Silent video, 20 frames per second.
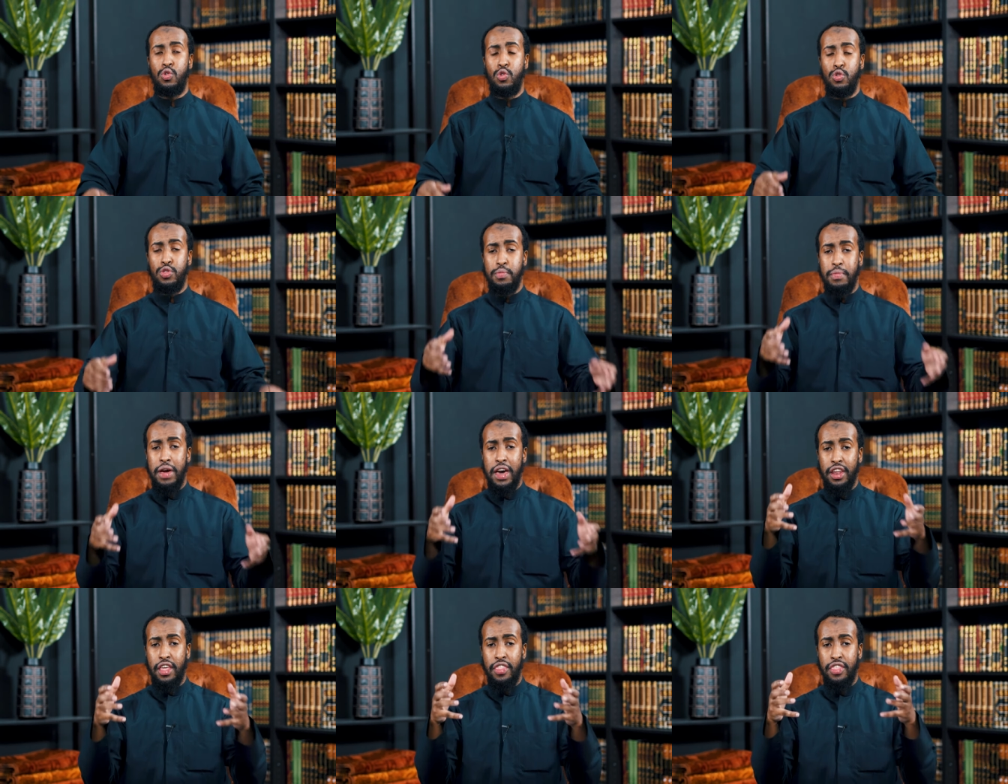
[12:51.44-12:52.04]

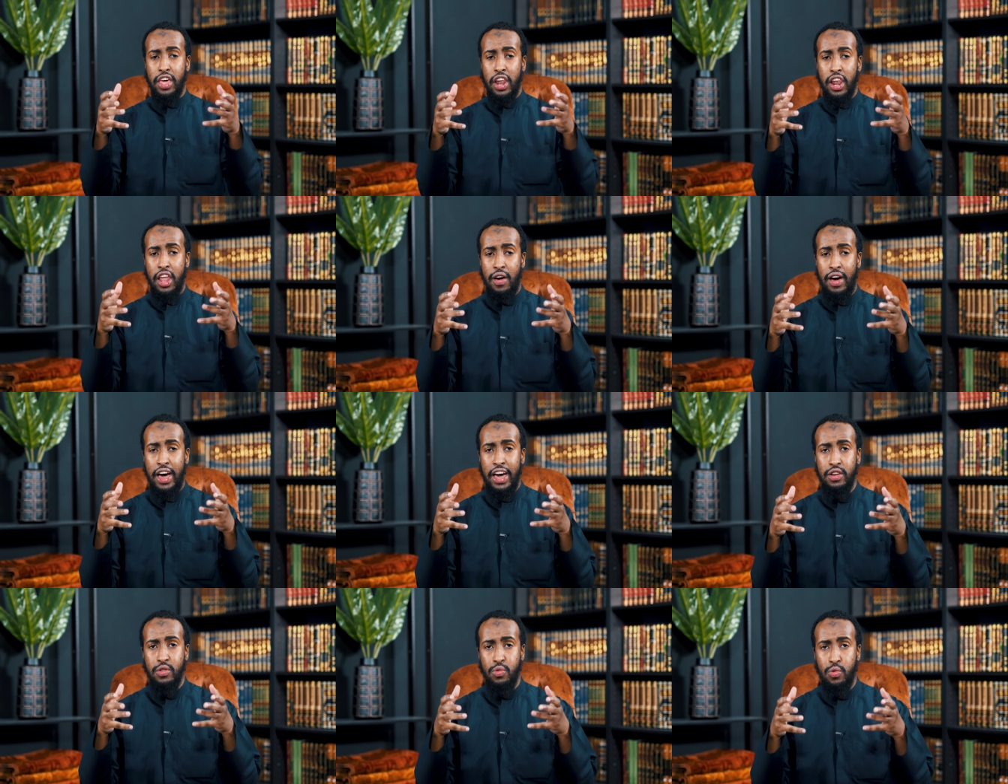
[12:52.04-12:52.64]
Uthman
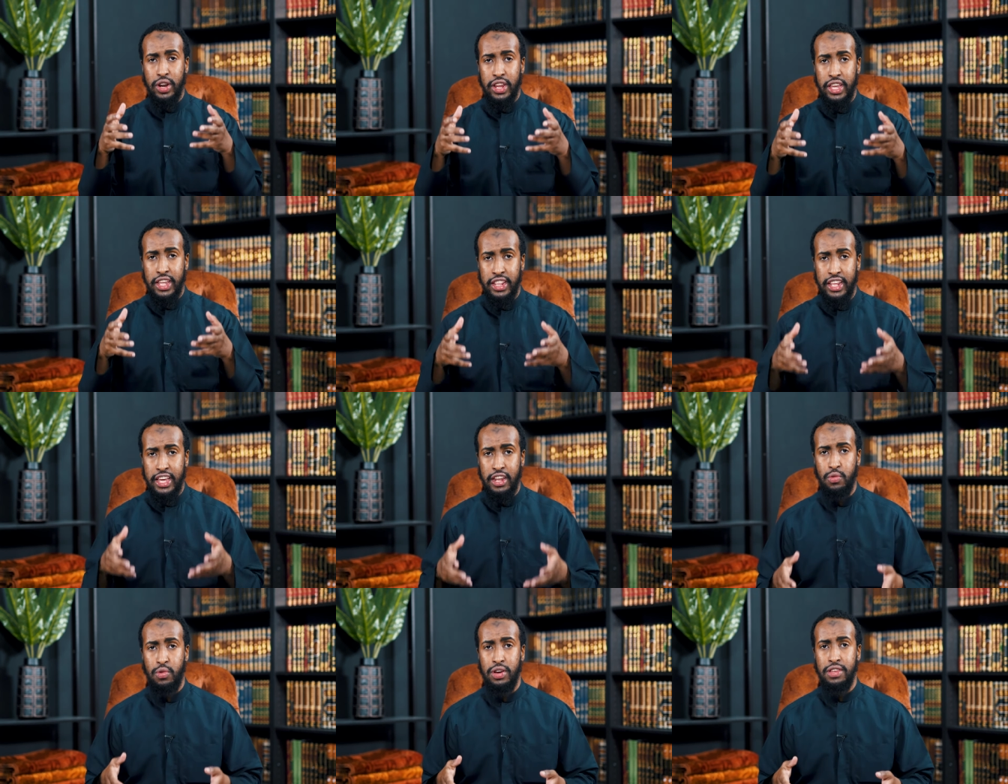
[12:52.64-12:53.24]
radiallahu anhu, what he
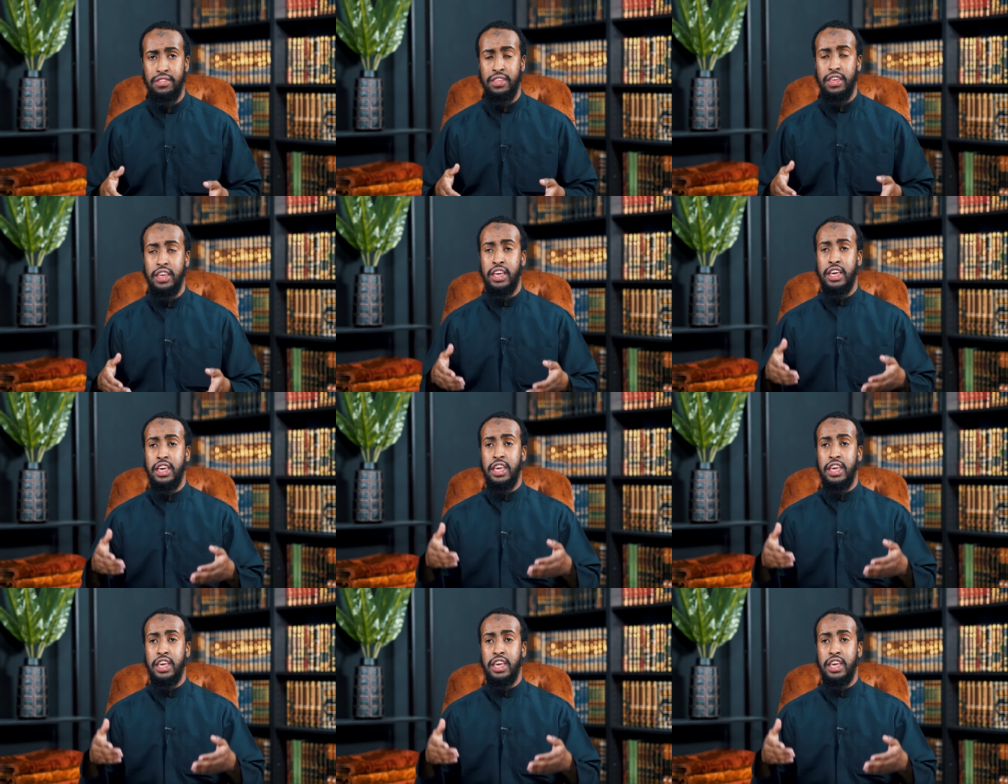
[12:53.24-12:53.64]
did was